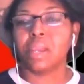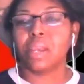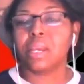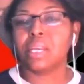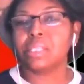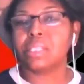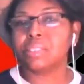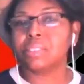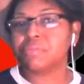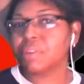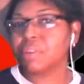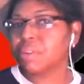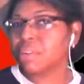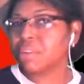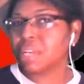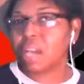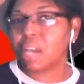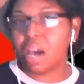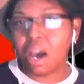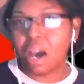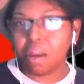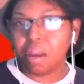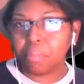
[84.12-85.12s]
It's very
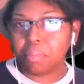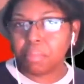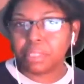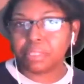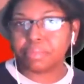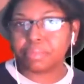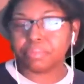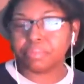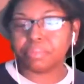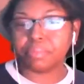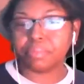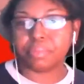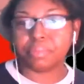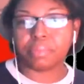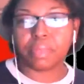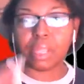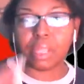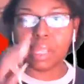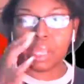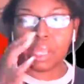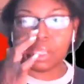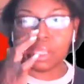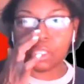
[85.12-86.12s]
common
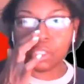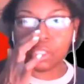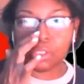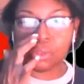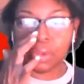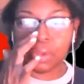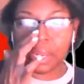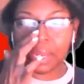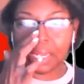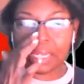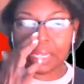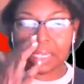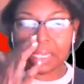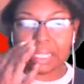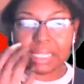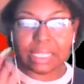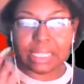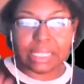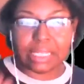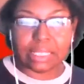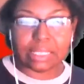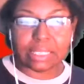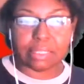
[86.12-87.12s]
to at
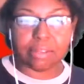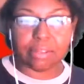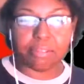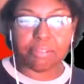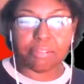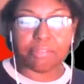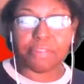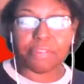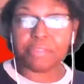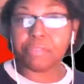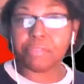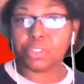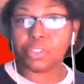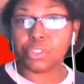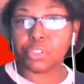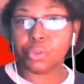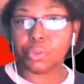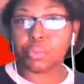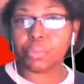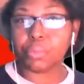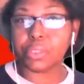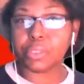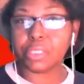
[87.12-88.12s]
least
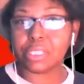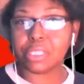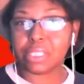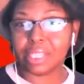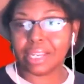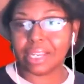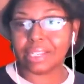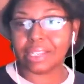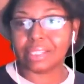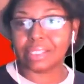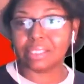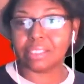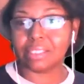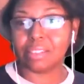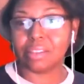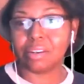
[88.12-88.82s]
52%